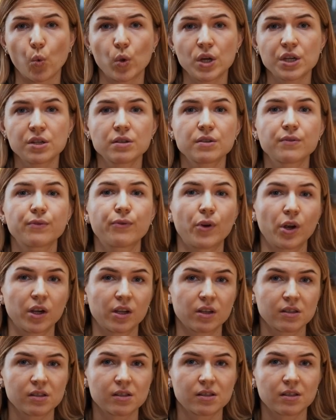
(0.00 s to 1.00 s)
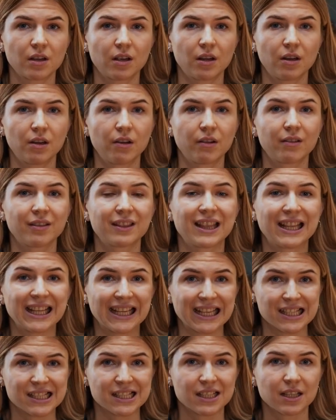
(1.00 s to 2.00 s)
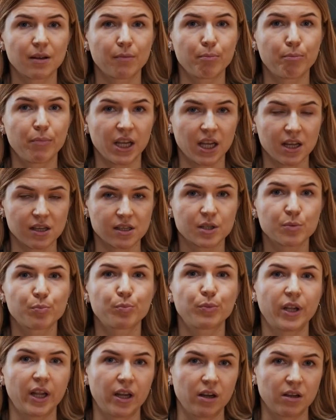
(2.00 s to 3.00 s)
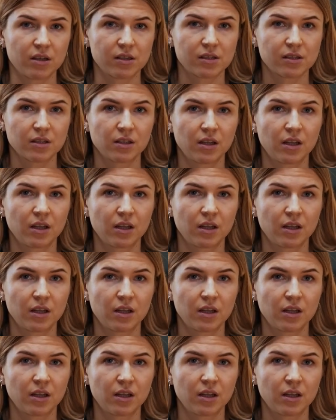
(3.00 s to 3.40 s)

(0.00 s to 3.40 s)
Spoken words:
we should focus on these biggest players.